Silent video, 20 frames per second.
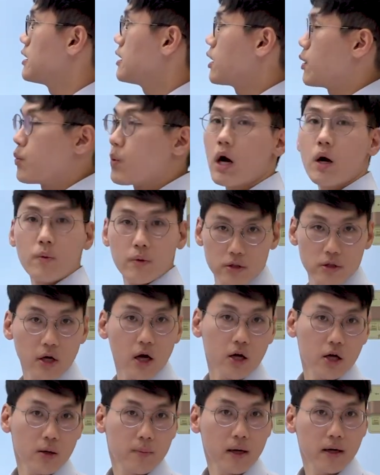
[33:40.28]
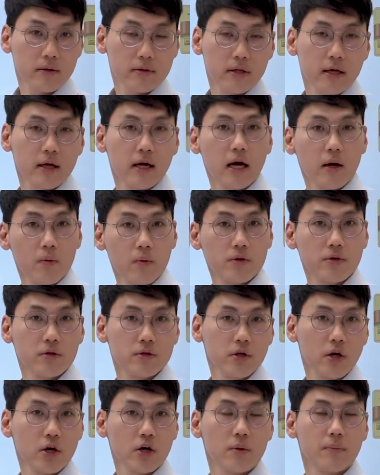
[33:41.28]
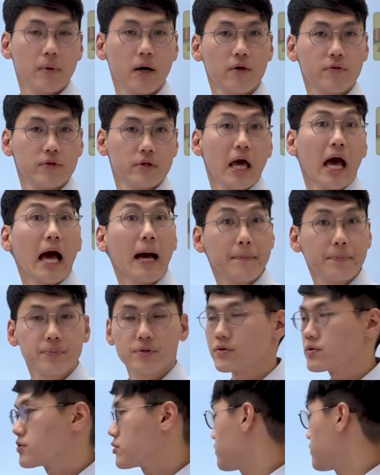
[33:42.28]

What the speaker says: while we talk about that, I want to talk about the absolute